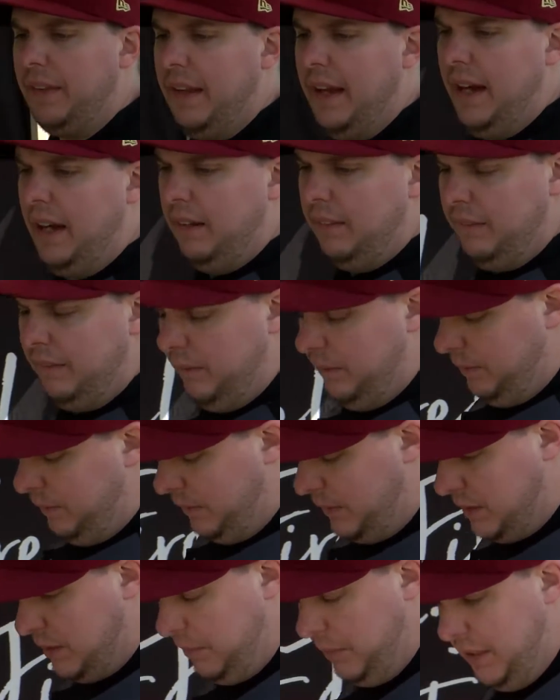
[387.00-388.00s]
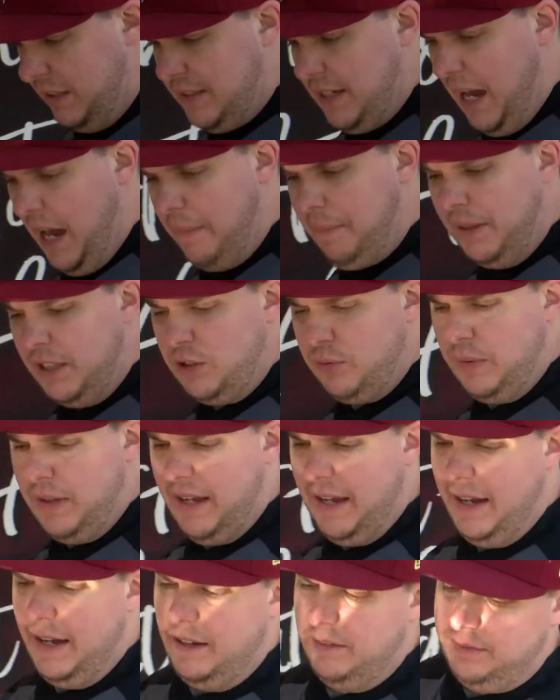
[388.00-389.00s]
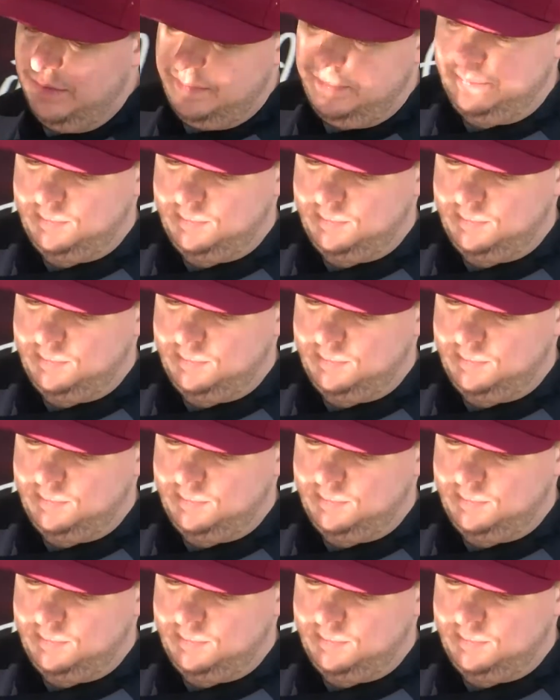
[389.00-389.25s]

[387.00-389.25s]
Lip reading: that, some of the toppings we have,